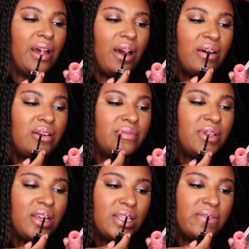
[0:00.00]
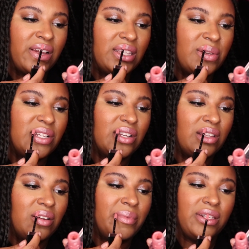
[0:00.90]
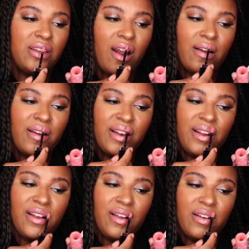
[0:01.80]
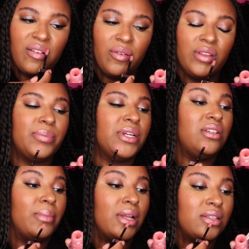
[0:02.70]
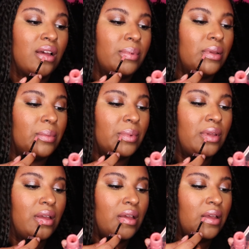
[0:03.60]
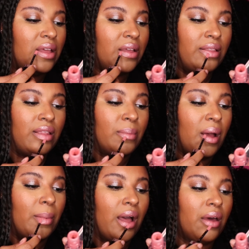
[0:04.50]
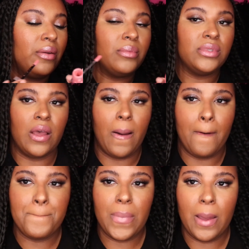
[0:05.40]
I don't know if it's because my lips are a little bit darker, well, especially my top lip than my bottom, so.